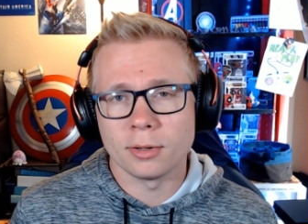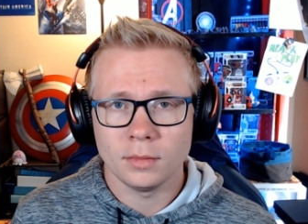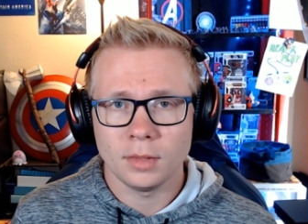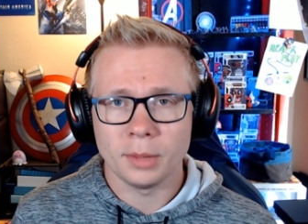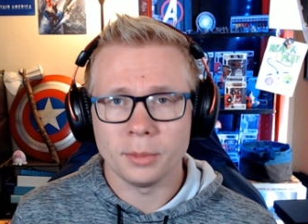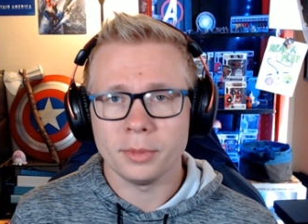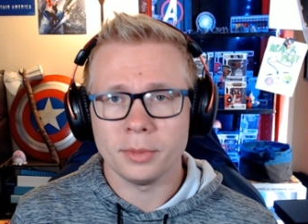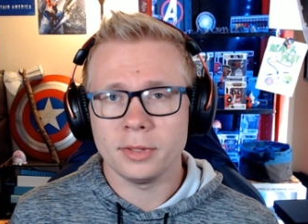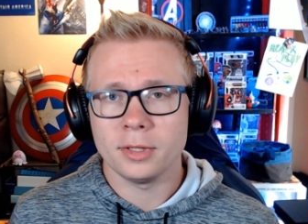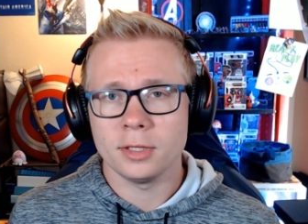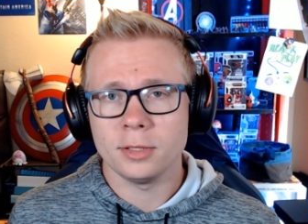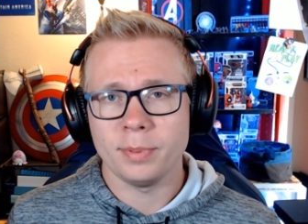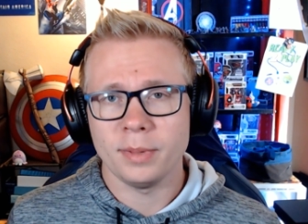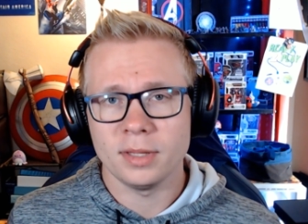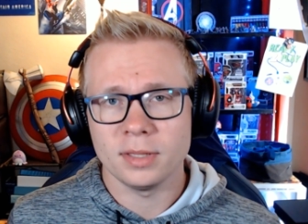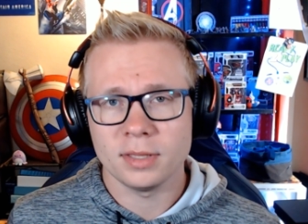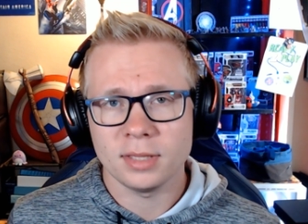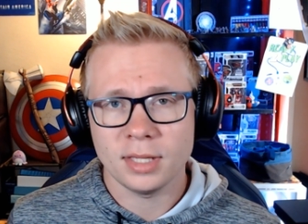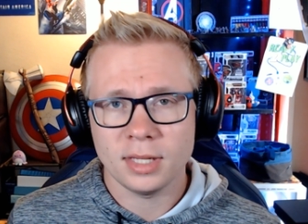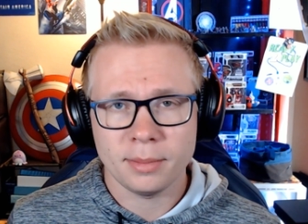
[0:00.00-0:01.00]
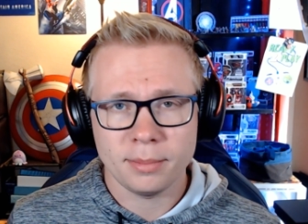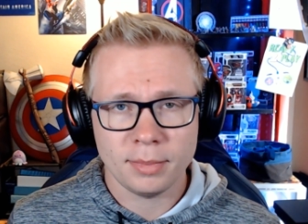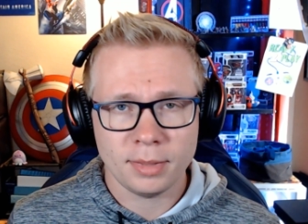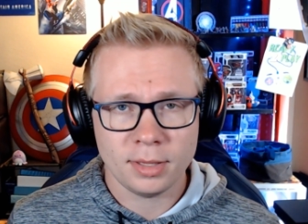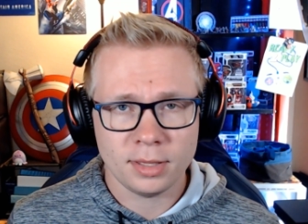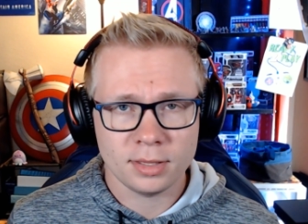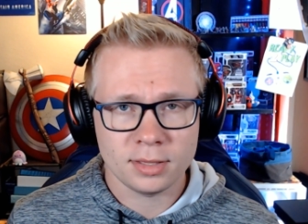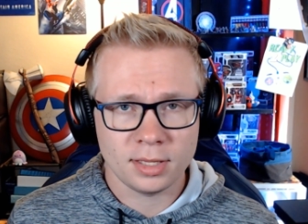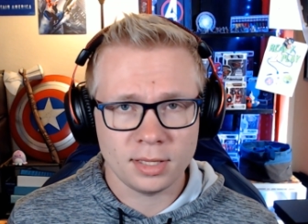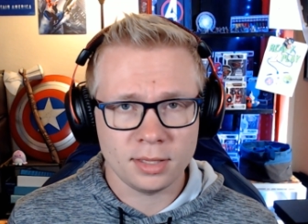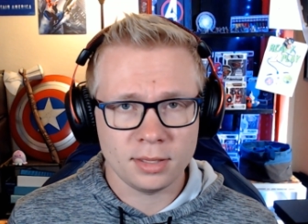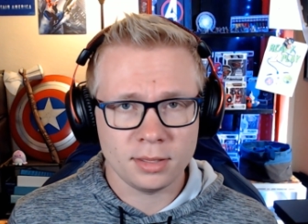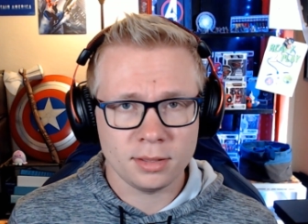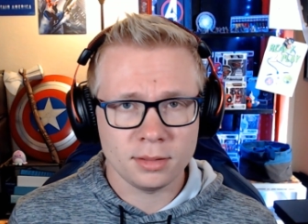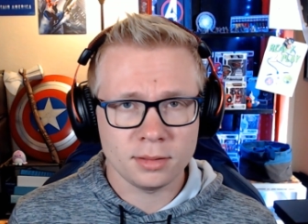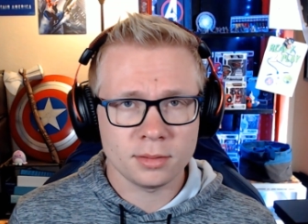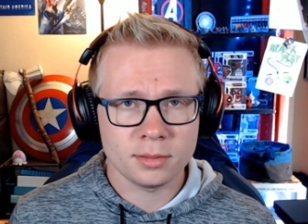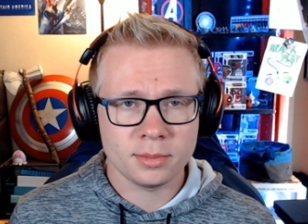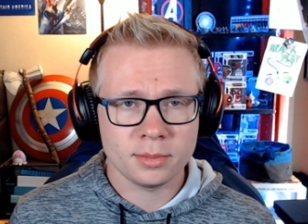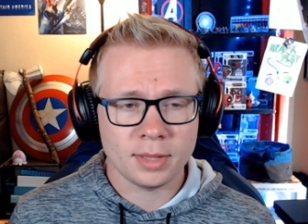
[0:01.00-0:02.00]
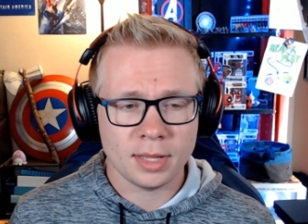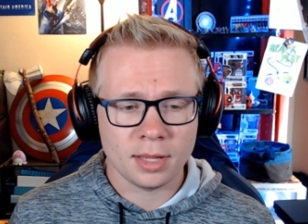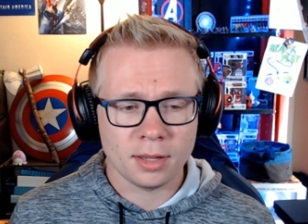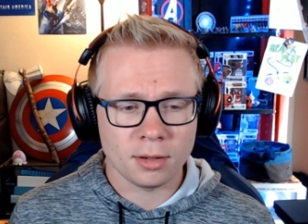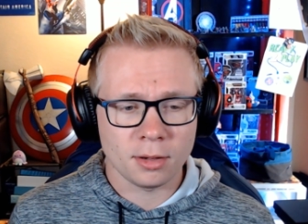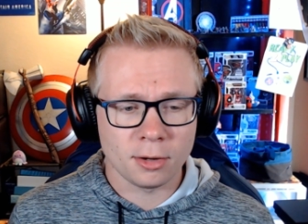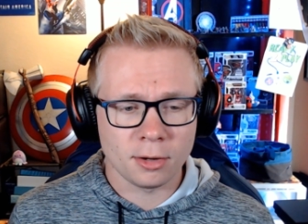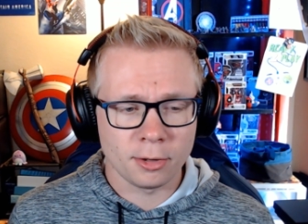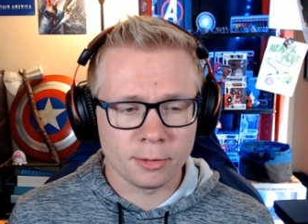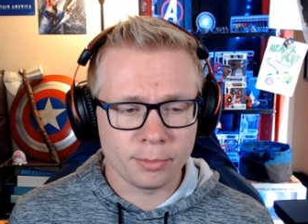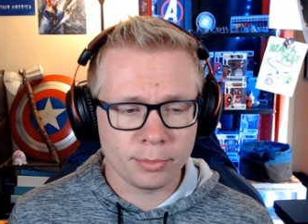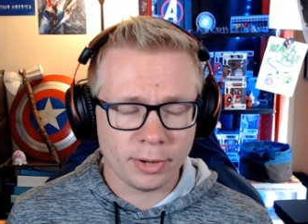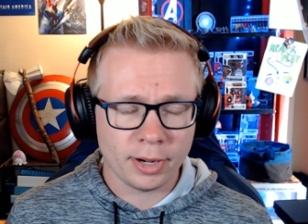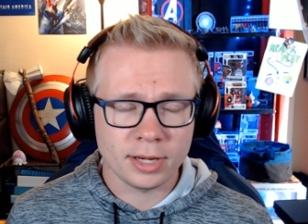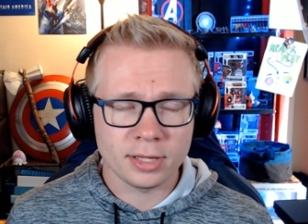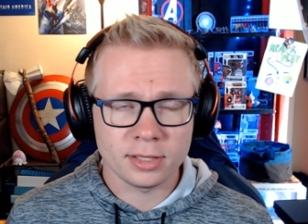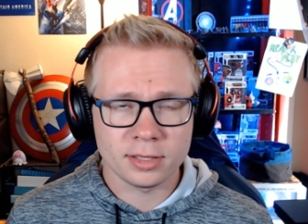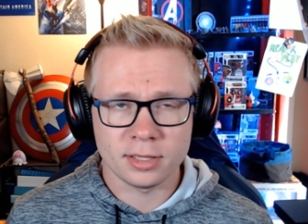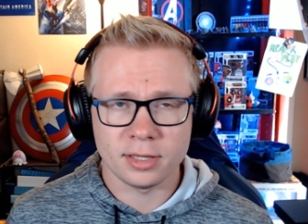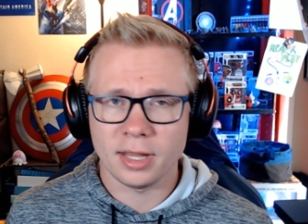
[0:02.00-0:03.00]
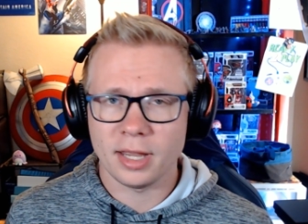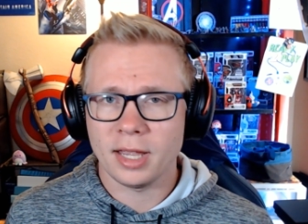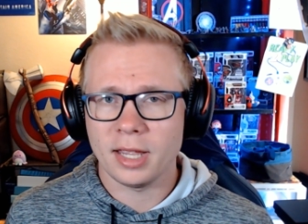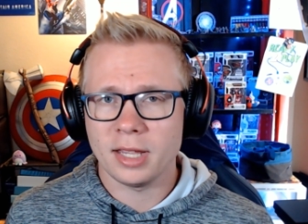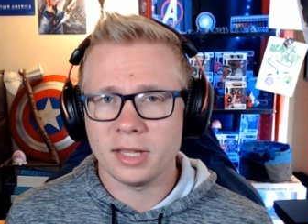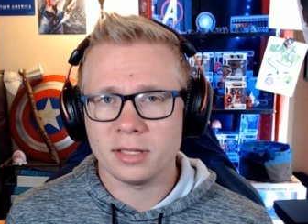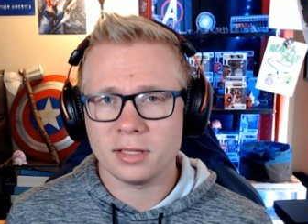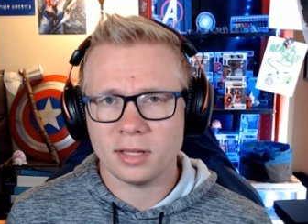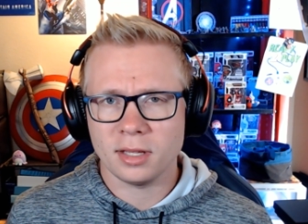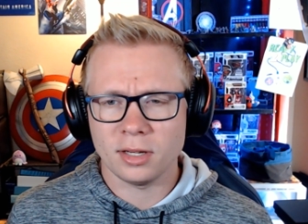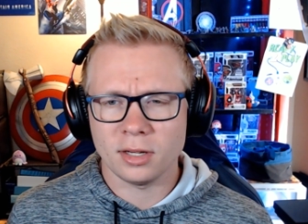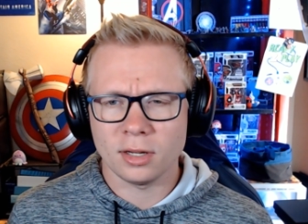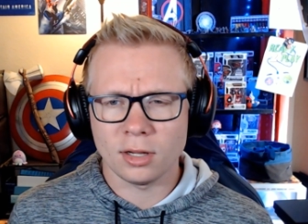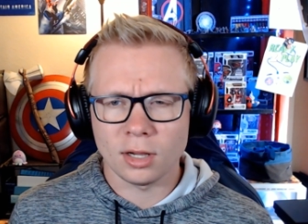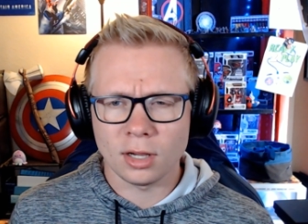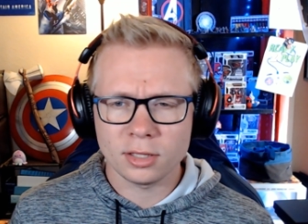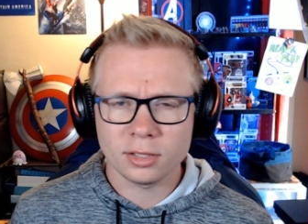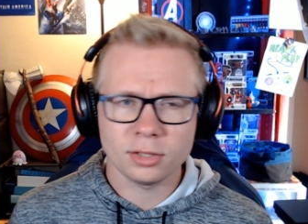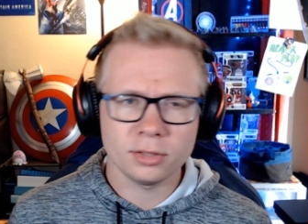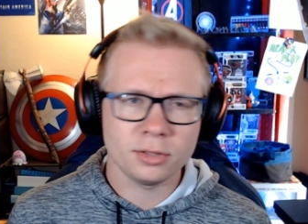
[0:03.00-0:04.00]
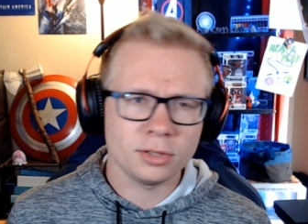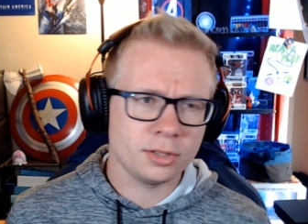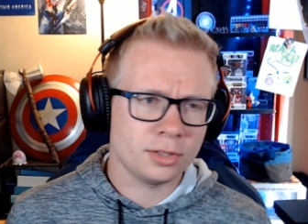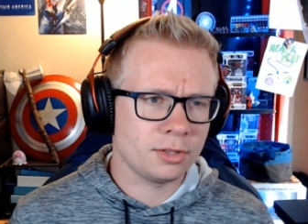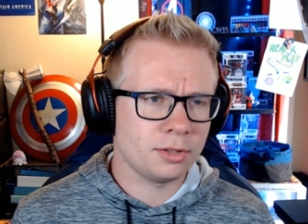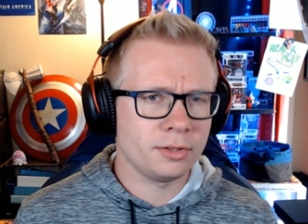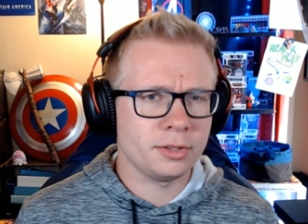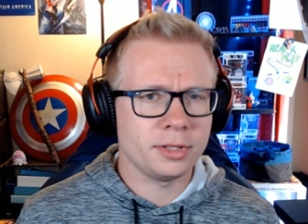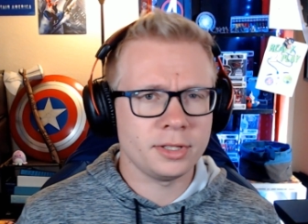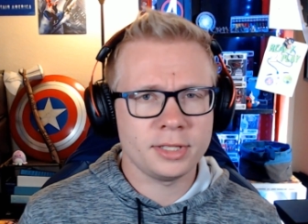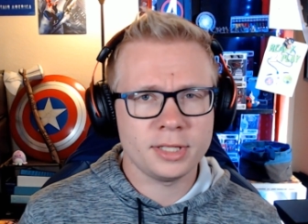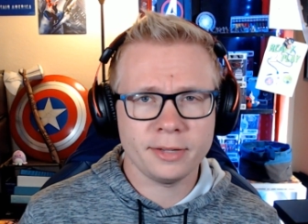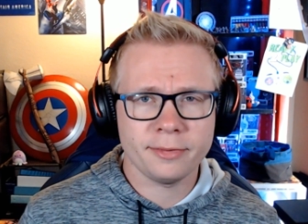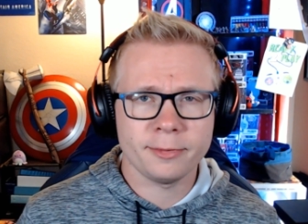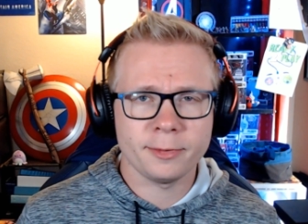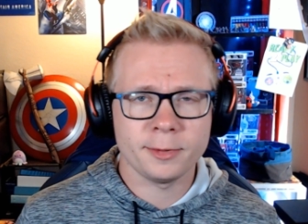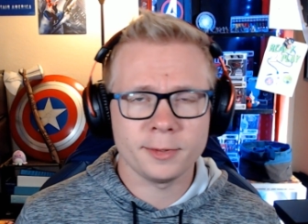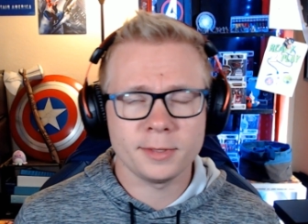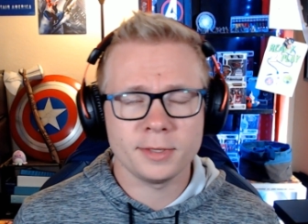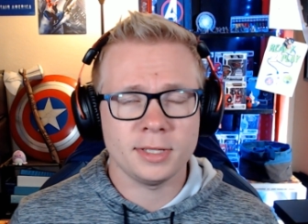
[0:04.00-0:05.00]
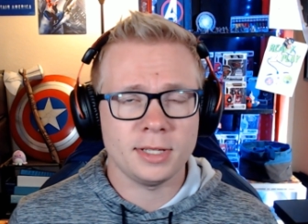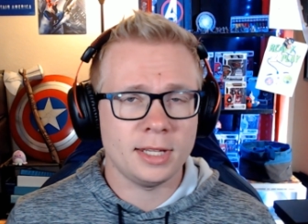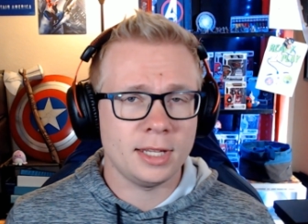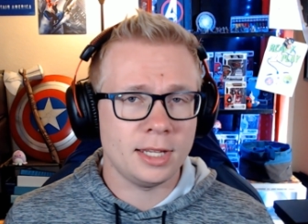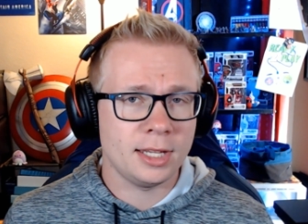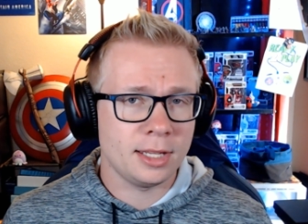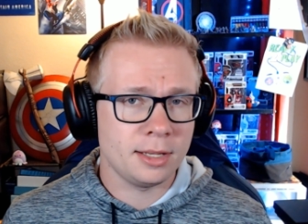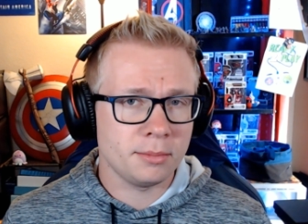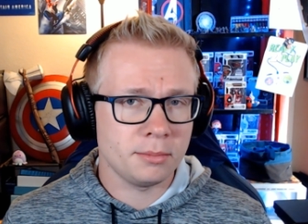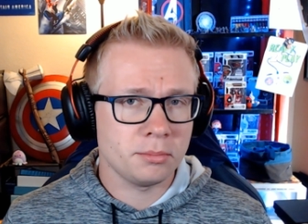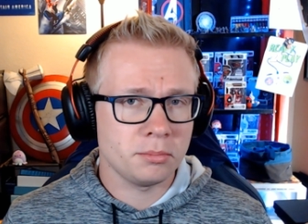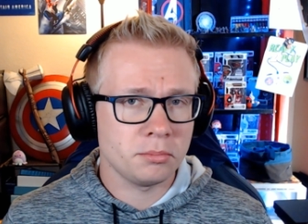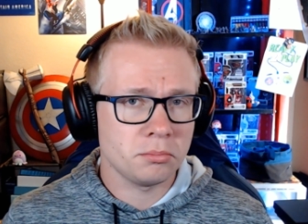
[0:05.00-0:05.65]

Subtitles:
And with this being said, it seems that our brains and eyes can also discern the difference in